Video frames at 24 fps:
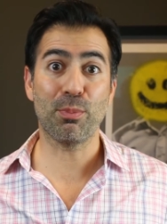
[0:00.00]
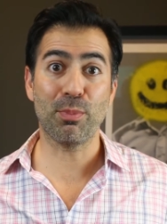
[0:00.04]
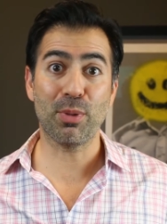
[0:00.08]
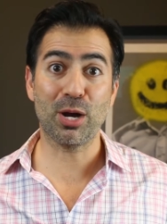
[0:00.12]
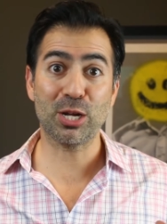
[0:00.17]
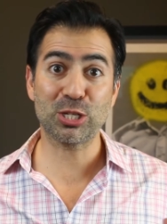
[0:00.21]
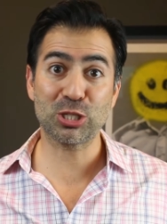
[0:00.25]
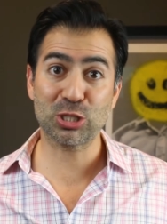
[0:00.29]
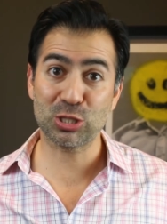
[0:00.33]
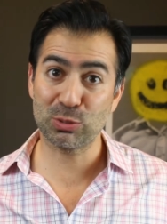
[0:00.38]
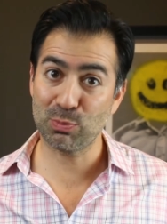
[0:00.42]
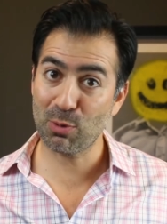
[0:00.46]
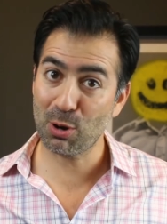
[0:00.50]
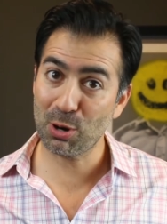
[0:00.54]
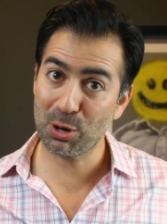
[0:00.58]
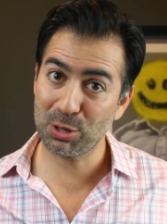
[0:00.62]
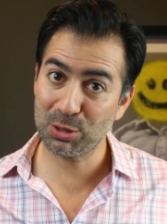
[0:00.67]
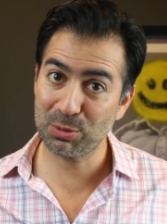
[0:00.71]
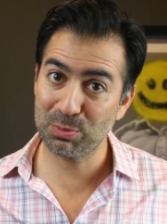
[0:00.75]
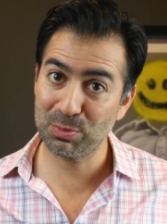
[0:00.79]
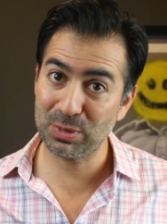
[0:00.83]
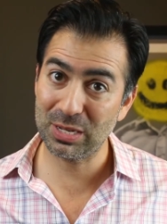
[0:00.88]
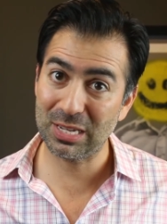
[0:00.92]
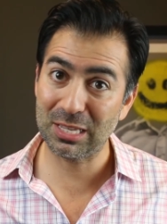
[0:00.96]
much smarter
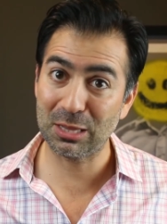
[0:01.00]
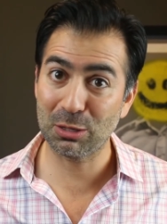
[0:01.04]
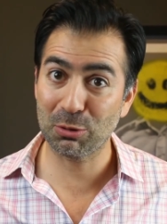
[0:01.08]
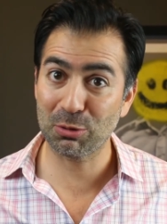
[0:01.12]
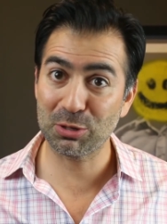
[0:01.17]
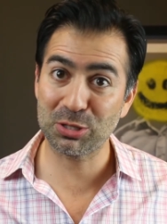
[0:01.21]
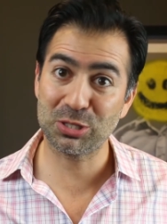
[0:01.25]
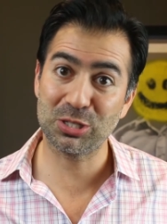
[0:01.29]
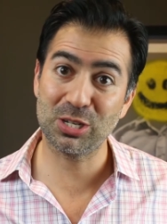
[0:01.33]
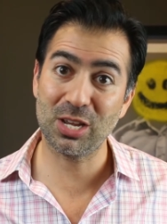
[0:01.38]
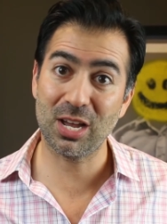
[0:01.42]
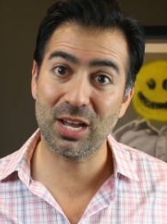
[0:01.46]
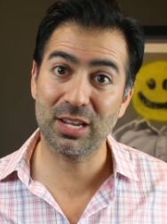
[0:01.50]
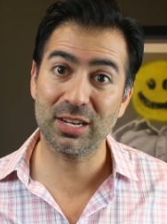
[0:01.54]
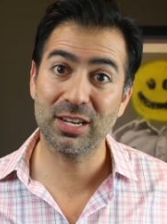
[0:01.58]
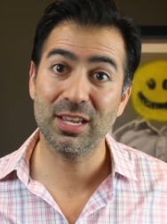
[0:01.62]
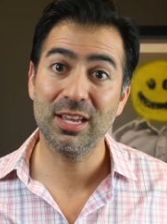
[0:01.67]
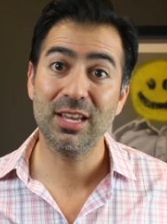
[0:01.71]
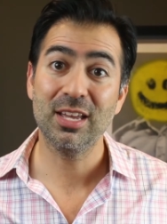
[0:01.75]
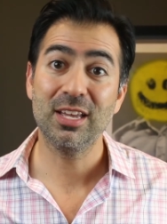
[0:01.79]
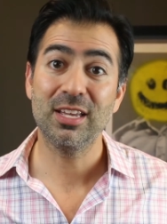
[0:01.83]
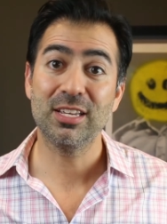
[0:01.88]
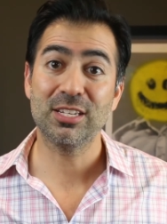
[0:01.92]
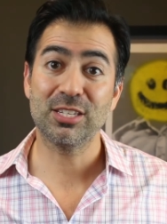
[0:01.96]
than me, Lawrence Young,
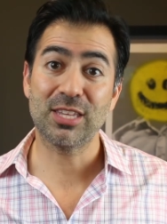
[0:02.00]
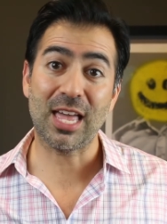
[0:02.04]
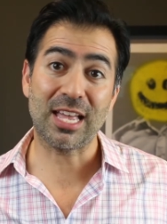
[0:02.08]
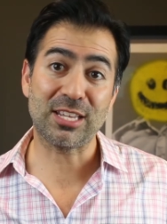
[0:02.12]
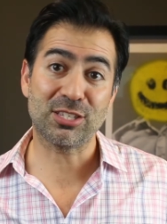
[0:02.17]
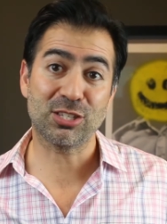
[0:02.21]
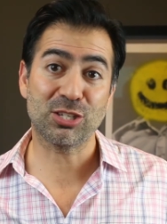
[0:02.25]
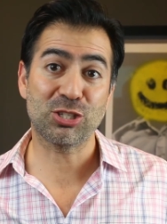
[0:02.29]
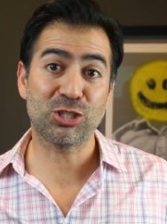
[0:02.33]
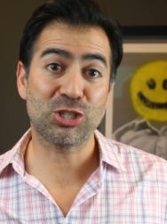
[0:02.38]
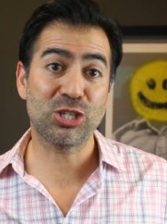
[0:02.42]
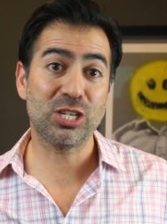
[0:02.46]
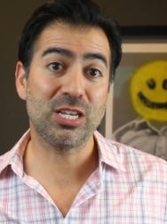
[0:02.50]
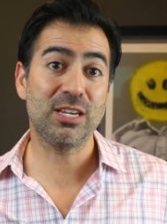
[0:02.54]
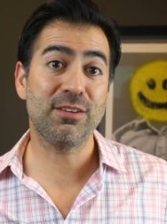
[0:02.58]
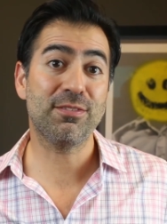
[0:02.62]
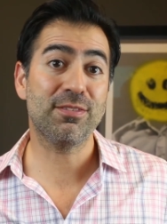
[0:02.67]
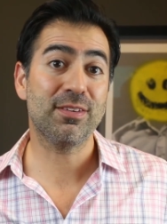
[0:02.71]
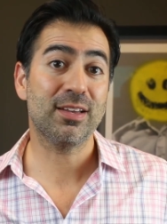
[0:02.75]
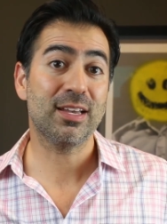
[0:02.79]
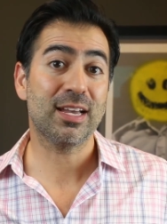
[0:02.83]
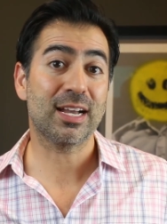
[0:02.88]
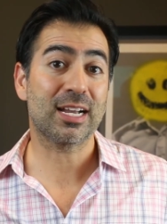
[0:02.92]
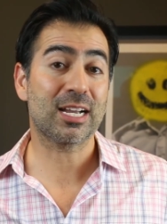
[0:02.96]
that's a
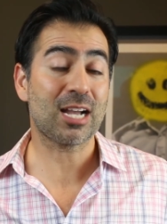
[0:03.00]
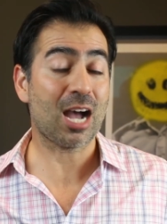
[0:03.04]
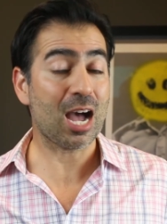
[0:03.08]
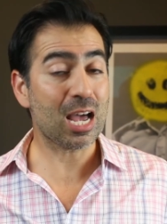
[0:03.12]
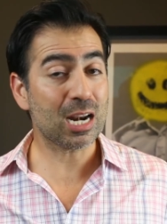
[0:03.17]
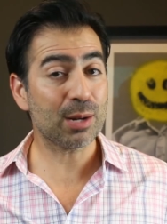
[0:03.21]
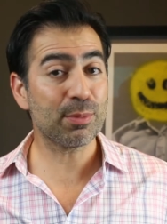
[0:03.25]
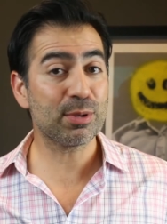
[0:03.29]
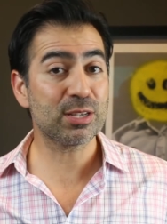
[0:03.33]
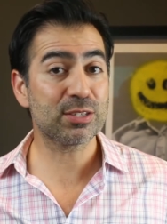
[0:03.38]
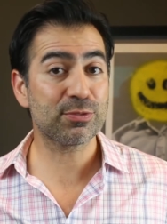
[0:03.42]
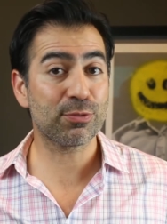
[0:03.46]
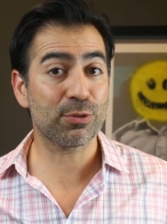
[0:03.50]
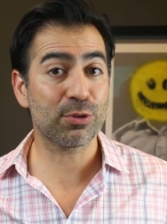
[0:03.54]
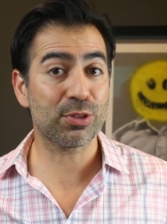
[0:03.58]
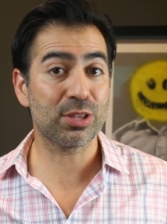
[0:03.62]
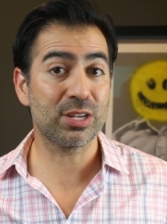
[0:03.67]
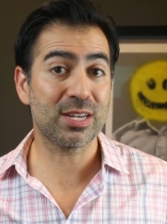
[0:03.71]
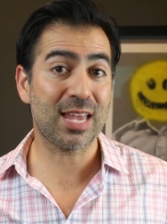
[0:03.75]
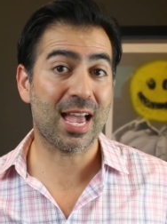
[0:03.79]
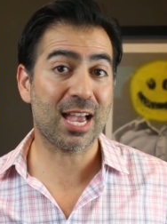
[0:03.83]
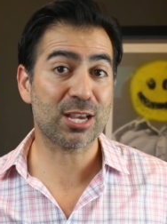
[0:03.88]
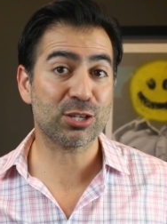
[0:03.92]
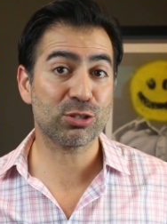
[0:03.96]
chief economist for the
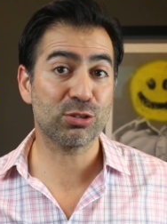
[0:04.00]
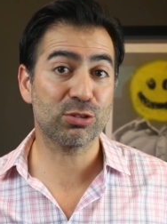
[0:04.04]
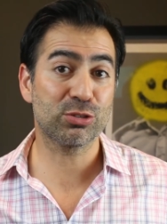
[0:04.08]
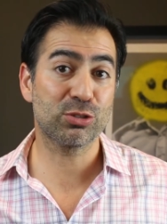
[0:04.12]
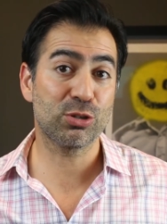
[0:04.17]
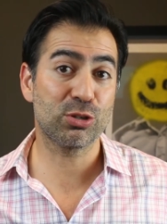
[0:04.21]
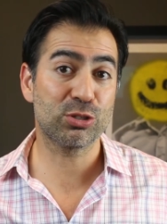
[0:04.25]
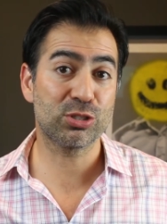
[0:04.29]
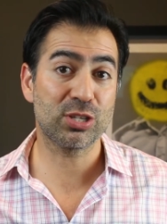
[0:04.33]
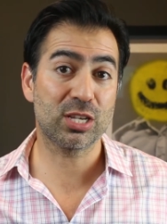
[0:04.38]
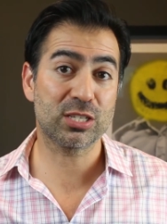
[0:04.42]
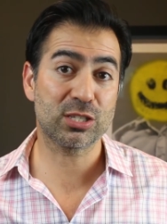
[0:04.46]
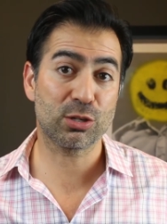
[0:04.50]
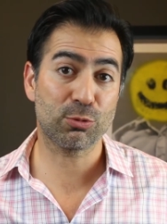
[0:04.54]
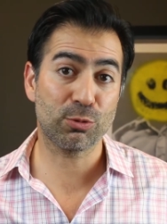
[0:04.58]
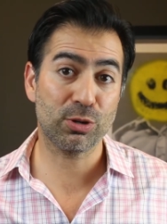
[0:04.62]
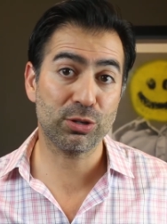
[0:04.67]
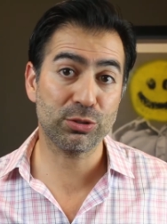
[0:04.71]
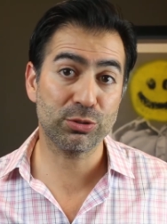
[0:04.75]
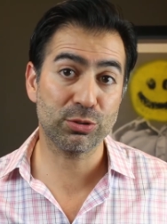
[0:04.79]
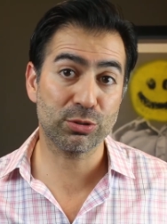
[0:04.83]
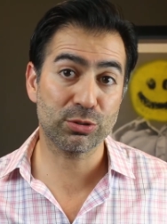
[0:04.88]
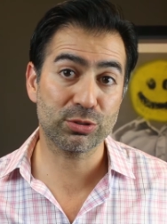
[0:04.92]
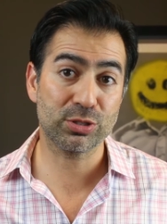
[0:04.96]
National Association of
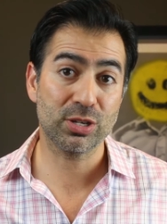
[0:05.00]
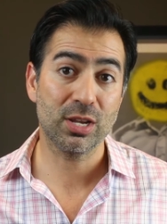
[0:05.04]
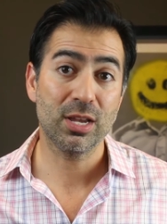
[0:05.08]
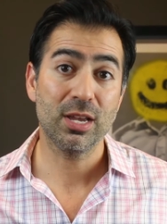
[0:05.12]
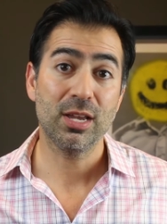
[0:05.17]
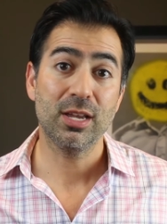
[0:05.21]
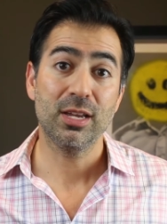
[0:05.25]
Realtors,